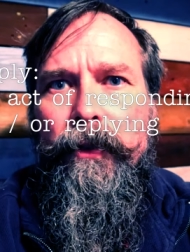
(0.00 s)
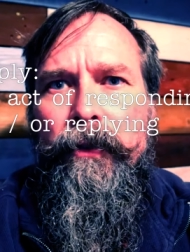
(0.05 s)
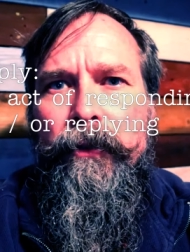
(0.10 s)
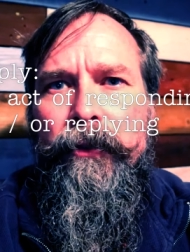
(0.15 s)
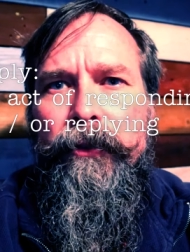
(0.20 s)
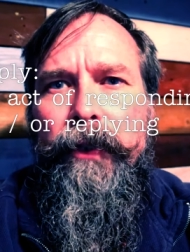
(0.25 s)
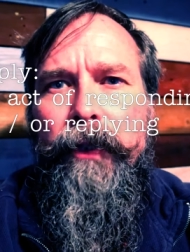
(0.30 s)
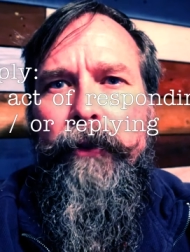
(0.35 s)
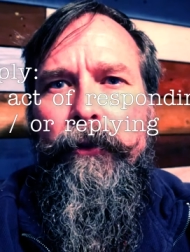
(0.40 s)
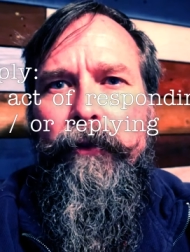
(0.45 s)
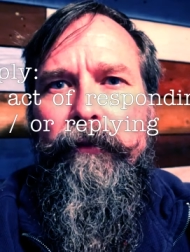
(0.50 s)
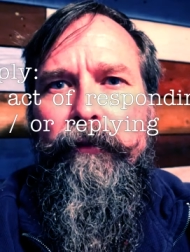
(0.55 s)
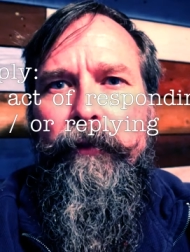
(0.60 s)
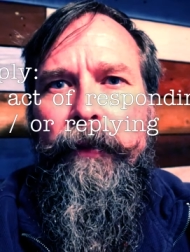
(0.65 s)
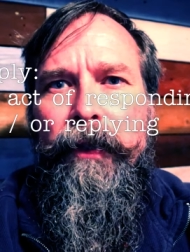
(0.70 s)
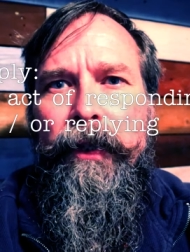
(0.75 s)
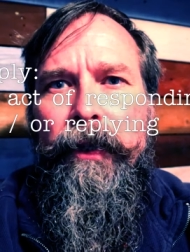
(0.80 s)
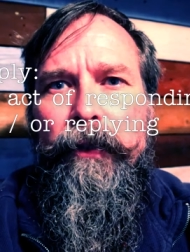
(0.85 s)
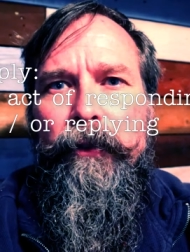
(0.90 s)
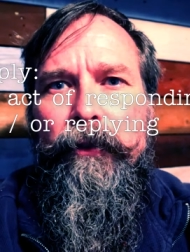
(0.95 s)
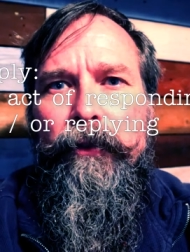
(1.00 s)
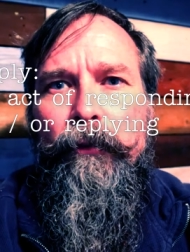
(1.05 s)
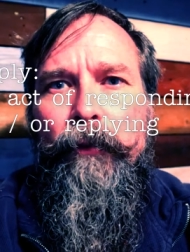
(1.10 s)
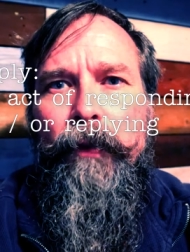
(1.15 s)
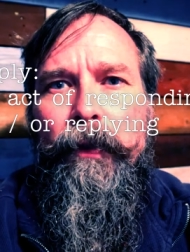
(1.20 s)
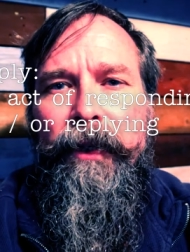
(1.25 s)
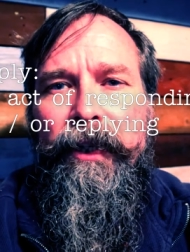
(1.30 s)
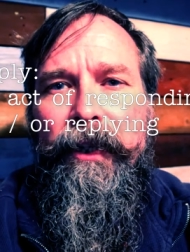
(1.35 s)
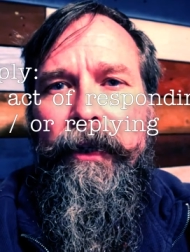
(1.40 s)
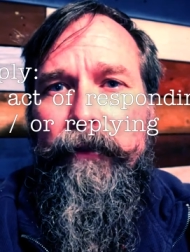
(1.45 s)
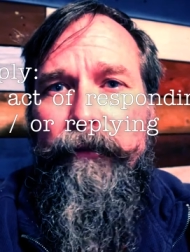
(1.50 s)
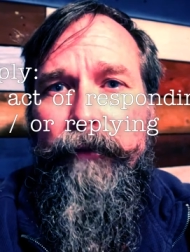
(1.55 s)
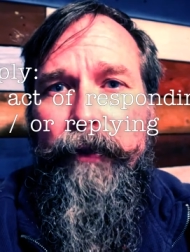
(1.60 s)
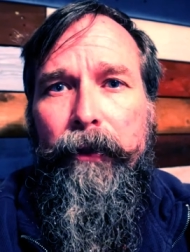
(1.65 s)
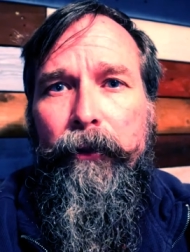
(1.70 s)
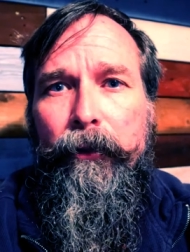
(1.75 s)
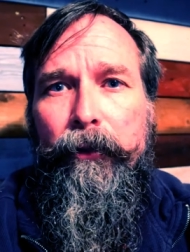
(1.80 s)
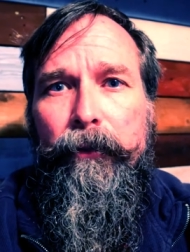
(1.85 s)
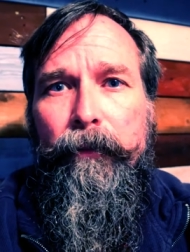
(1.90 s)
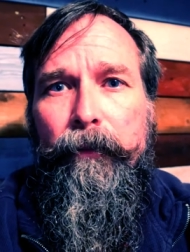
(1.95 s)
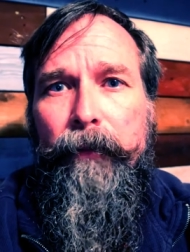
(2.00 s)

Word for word: Stay tuned for my next one of my next videos.